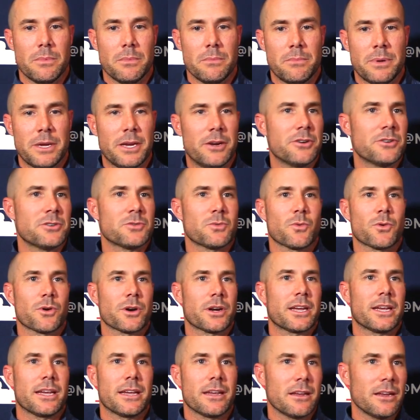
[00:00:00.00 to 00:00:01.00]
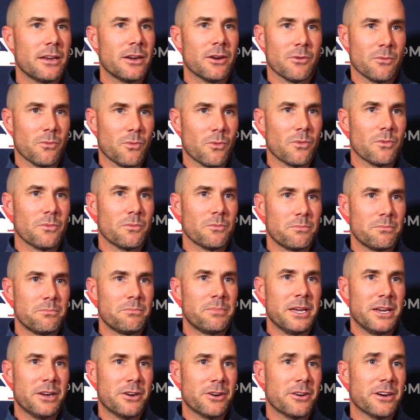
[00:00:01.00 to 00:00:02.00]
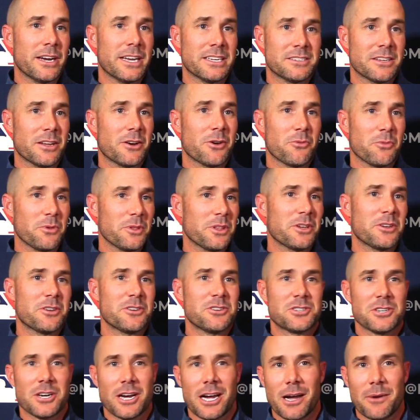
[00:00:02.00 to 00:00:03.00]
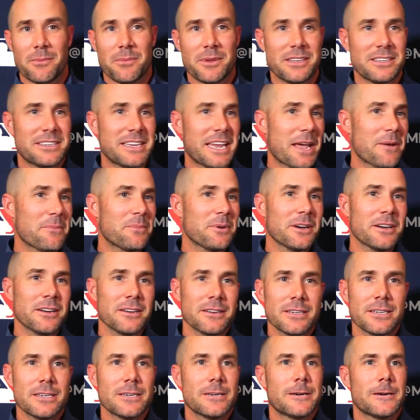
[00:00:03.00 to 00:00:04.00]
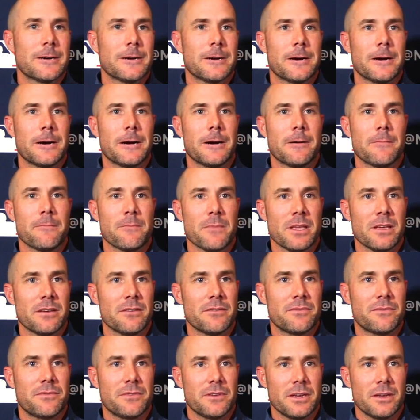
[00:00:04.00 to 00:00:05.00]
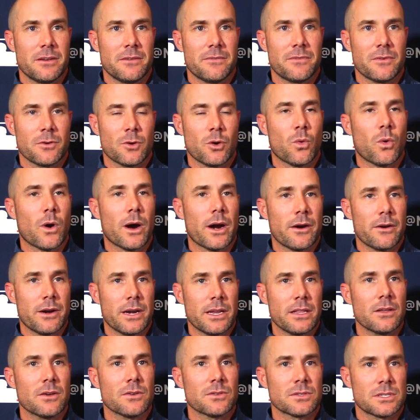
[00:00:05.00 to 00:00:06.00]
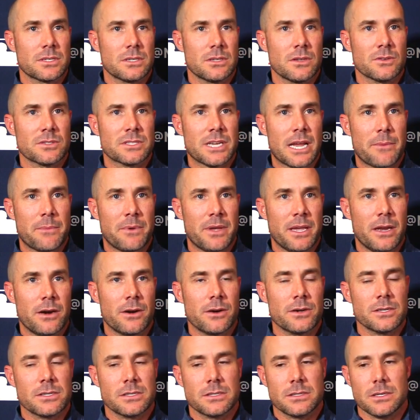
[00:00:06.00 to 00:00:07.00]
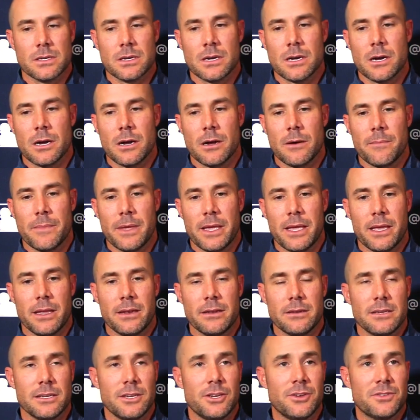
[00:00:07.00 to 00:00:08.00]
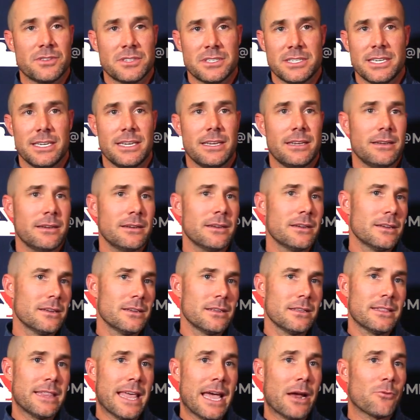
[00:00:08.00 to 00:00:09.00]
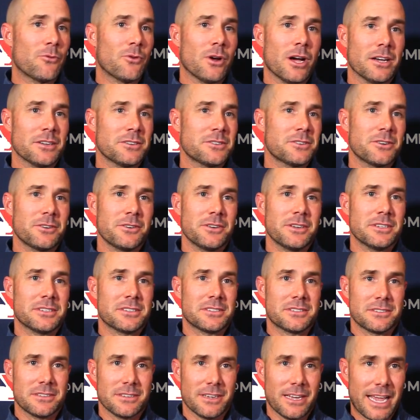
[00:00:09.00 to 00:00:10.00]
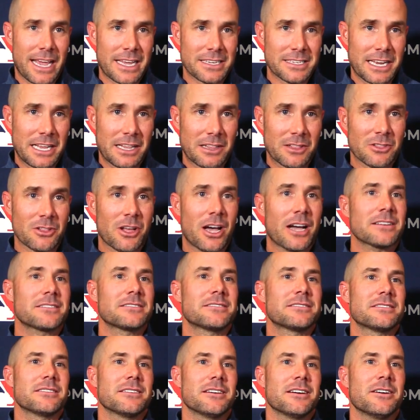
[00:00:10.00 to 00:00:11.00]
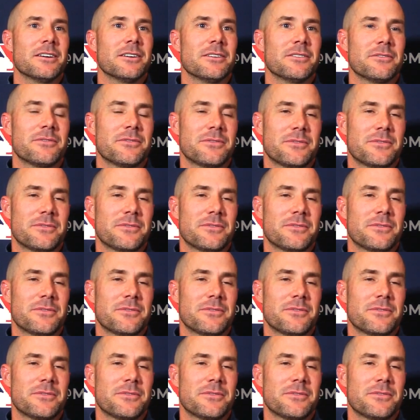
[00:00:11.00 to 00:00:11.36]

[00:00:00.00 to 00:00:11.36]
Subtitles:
Peter's working, Peter has done a really good job in Tampa of acquiring those type of hitters. And you see that roster has a lot of